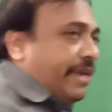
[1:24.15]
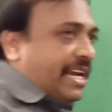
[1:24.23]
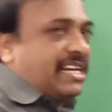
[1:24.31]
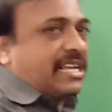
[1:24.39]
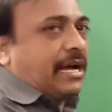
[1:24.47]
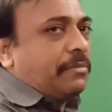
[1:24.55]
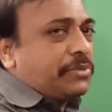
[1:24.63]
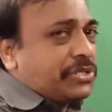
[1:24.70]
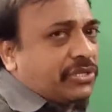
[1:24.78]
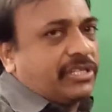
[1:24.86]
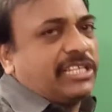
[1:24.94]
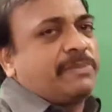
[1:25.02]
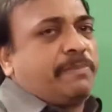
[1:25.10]
it comes to
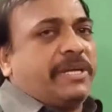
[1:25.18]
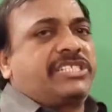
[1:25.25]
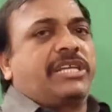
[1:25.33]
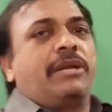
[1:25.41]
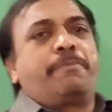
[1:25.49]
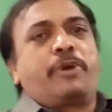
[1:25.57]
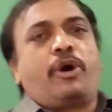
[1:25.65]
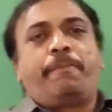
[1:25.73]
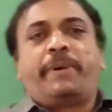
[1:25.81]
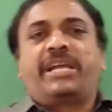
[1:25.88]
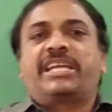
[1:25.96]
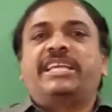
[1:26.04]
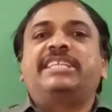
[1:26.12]
the special
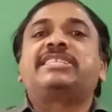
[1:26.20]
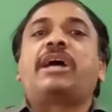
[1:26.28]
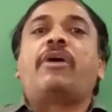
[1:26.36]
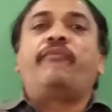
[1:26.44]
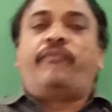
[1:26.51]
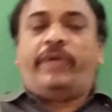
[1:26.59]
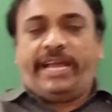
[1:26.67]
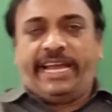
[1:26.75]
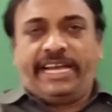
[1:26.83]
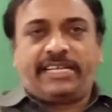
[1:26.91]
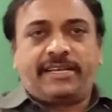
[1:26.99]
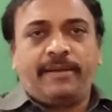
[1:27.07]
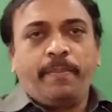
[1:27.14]
properties of
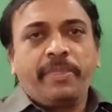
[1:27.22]
it,